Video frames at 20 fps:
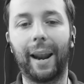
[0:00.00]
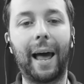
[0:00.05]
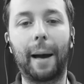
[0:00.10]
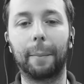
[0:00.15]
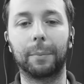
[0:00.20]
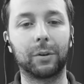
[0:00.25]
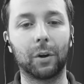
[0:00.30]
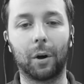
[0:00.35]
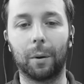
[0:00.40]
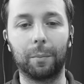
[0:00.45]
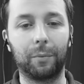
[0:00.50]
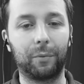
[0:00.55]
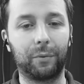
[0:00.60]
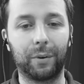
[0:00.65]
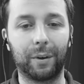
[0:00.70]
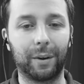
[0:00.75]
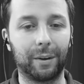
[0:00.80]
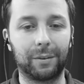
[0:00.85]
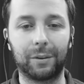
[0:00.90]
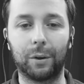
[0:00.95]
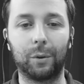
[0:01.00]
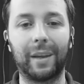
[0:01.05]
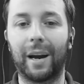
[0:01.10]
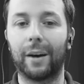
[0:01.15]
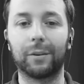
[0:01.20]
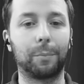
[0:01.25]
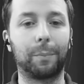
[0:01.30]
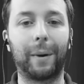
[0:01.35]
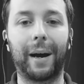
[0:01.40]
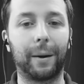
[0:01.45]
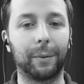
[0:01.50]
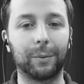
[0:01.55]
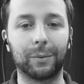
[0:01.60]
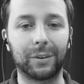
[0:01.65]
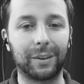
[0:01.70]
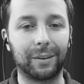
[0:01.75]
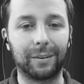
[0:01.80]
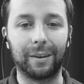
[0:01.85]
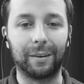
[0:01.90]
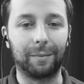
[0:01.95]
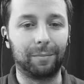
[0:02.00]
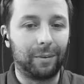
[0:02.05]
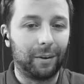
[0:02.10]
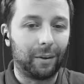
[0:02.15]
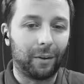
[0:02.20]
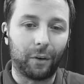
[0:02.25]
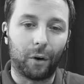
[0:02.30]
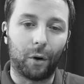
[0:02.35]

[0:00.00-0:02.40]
laptop for £2,000.